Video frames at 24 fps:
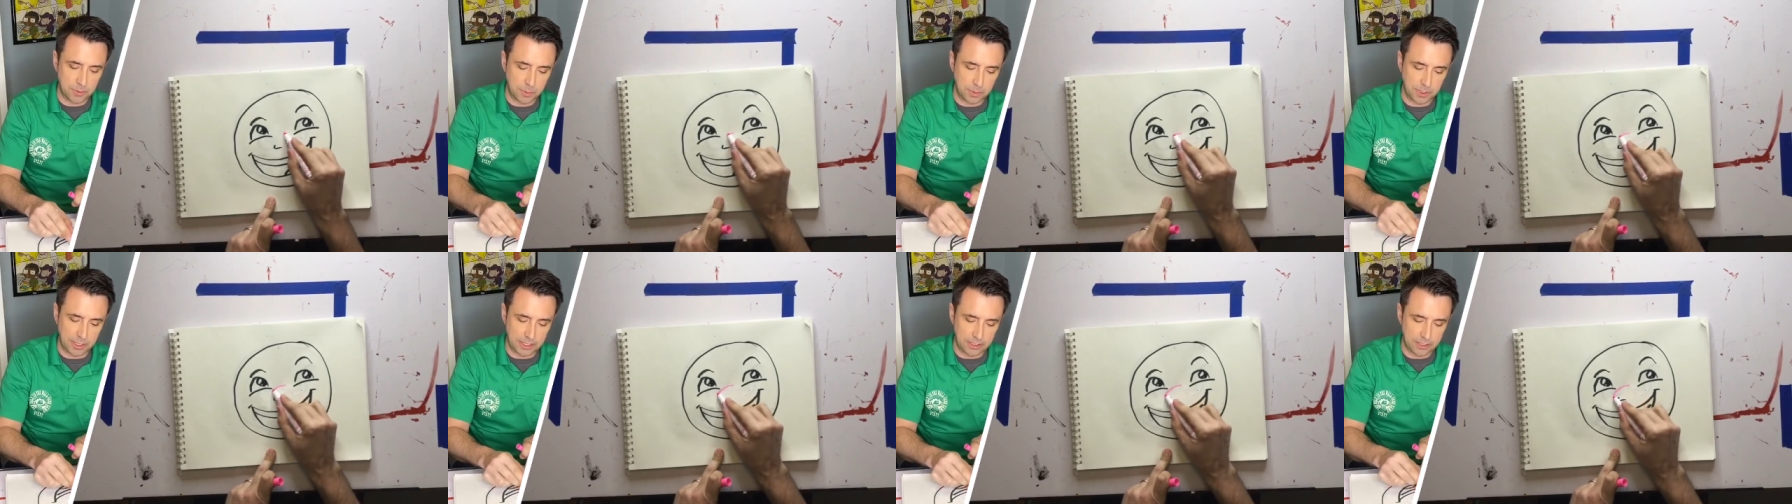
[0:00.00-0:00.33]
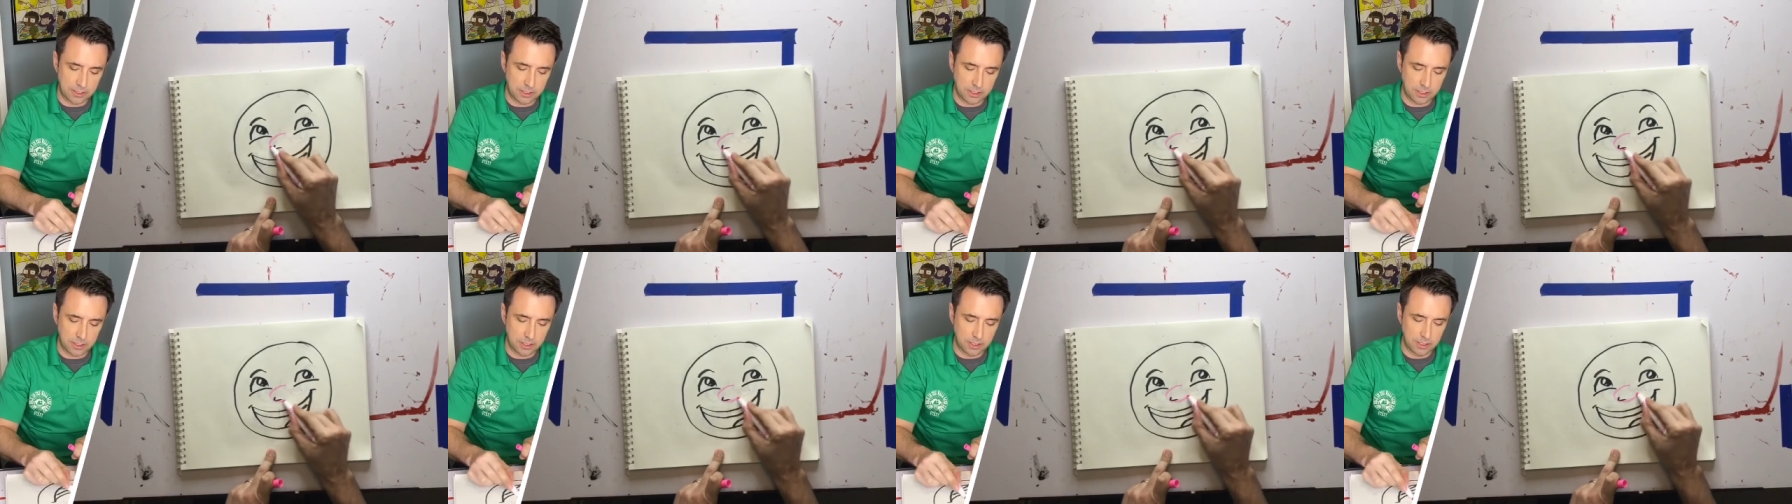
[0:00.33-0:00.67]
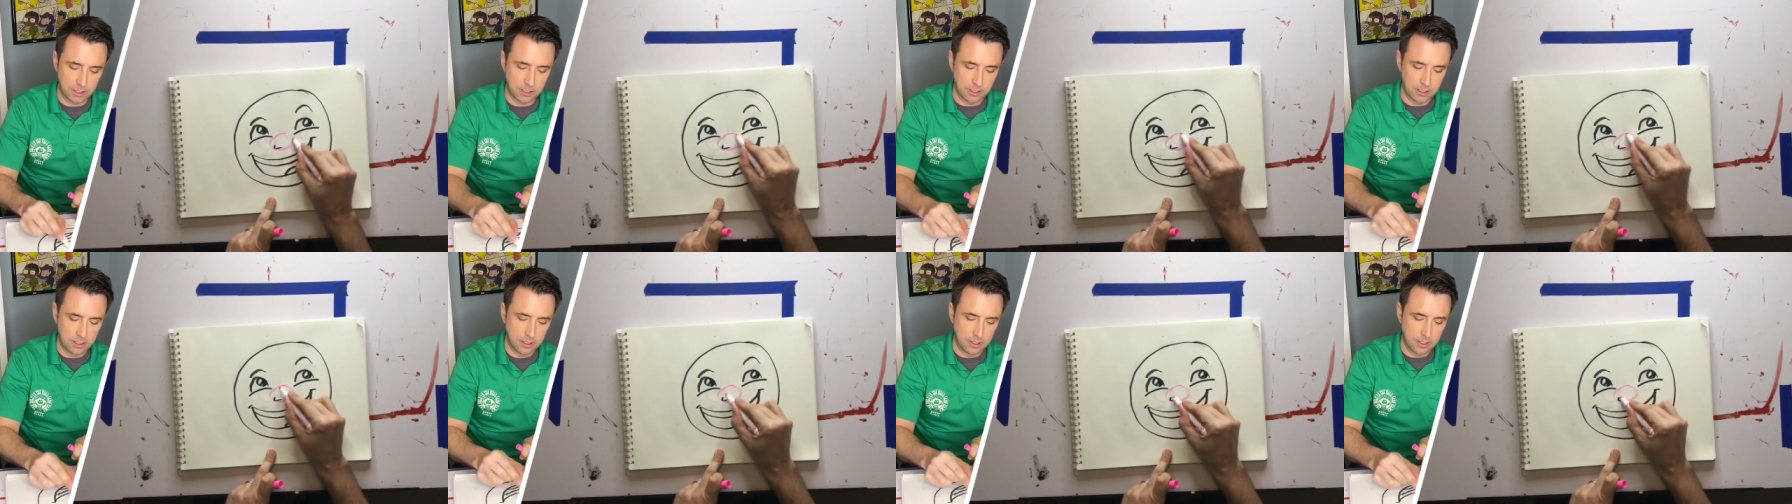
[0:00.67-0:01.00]
place
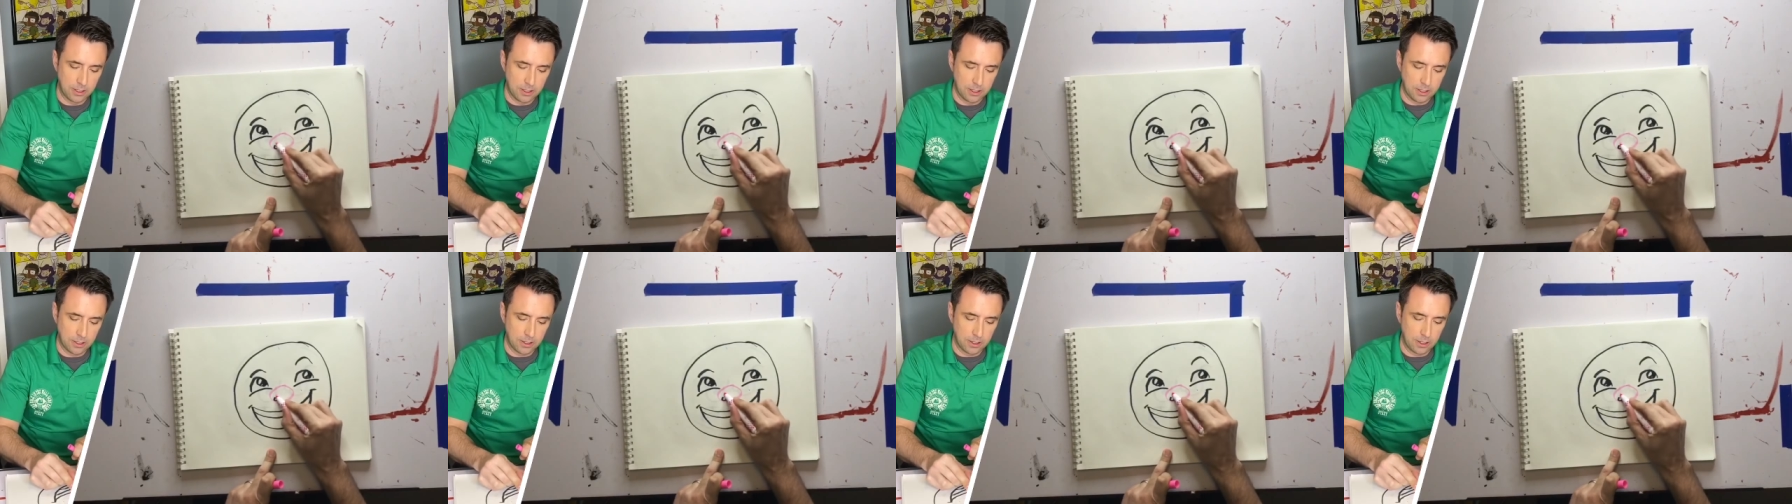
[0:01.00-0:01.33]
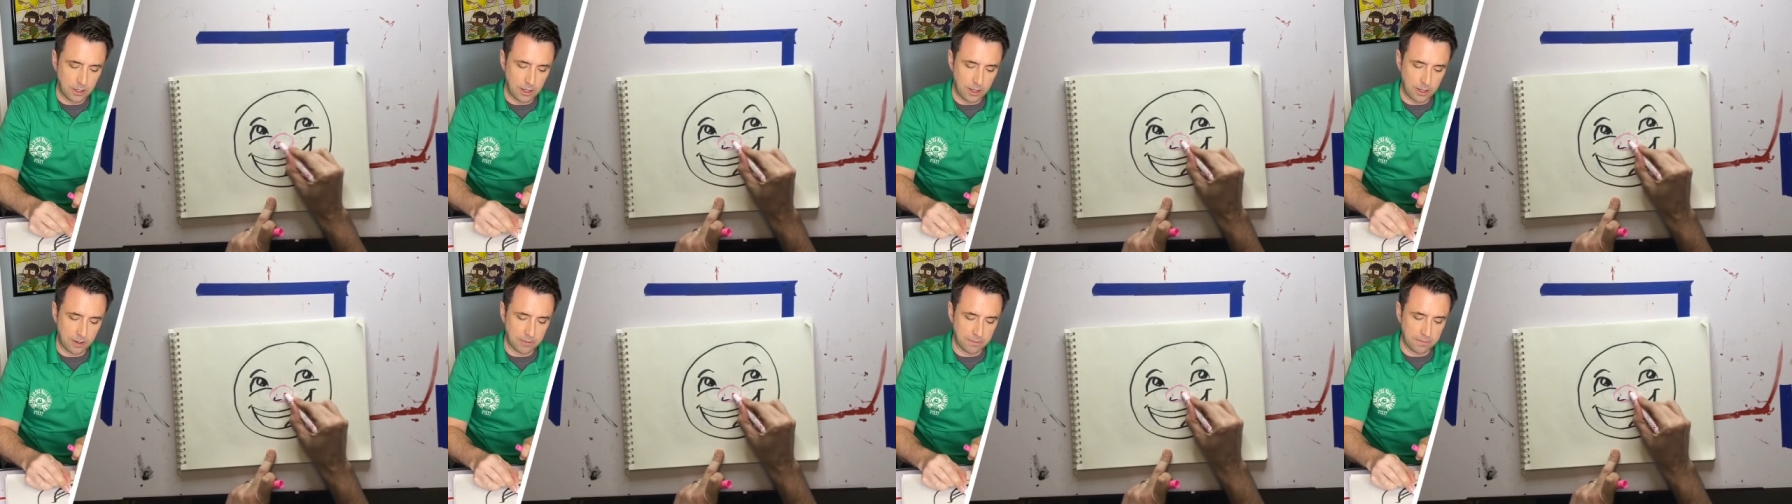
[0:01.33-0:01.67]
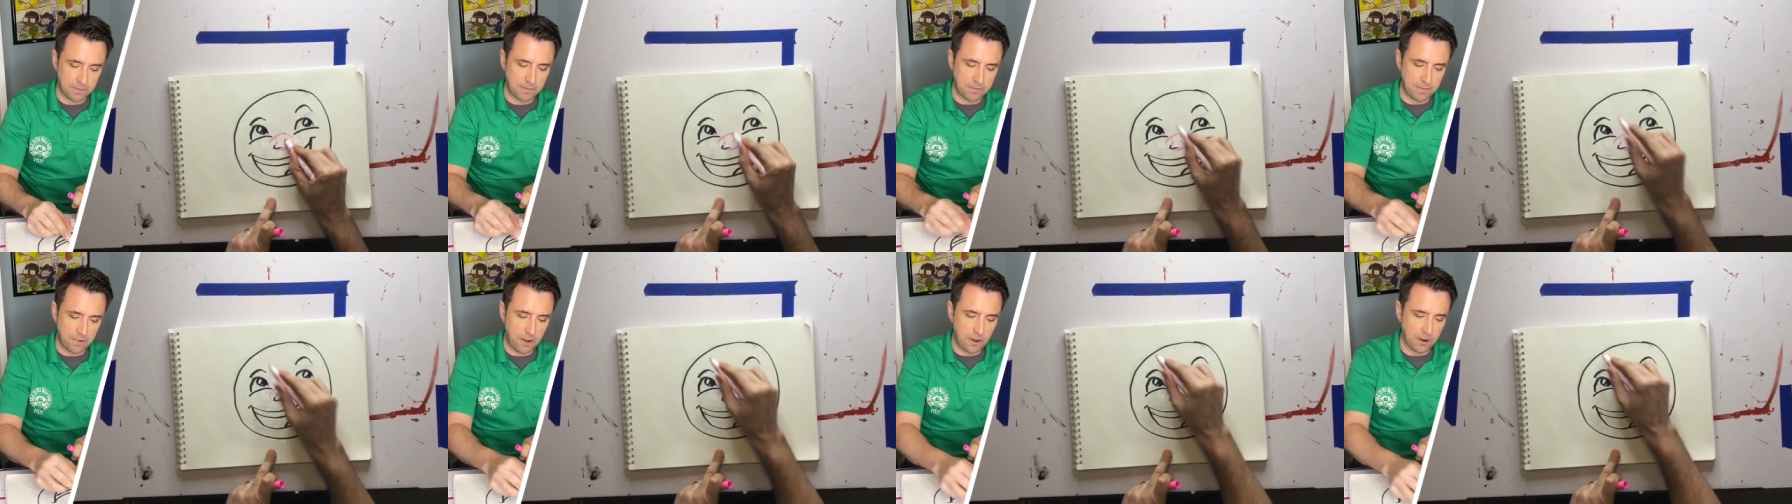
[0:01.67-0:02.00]
on a
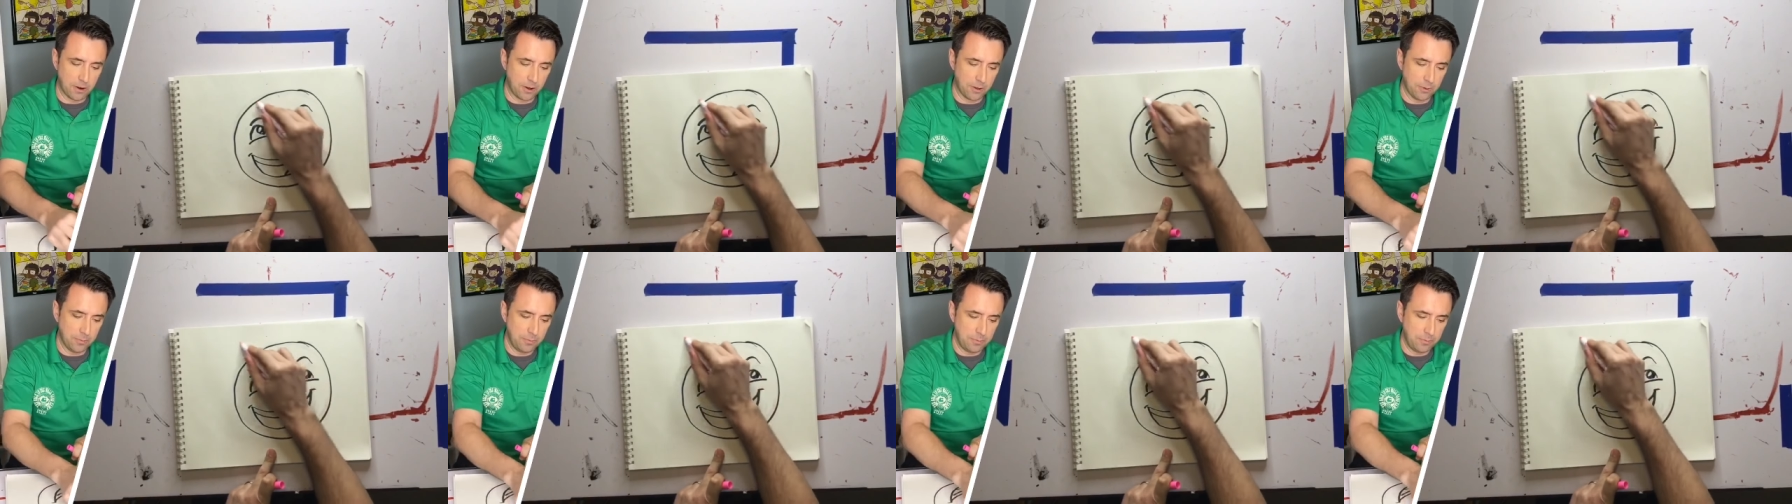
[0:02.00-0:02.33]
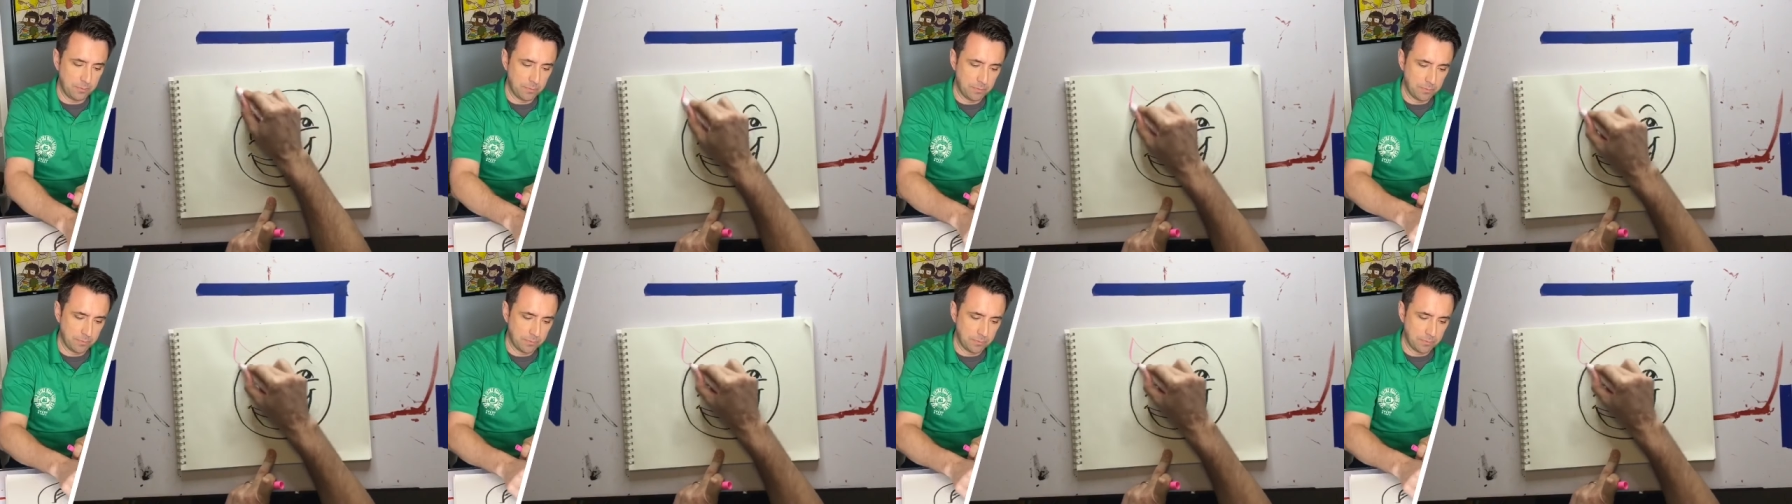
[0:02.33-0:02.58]
farm,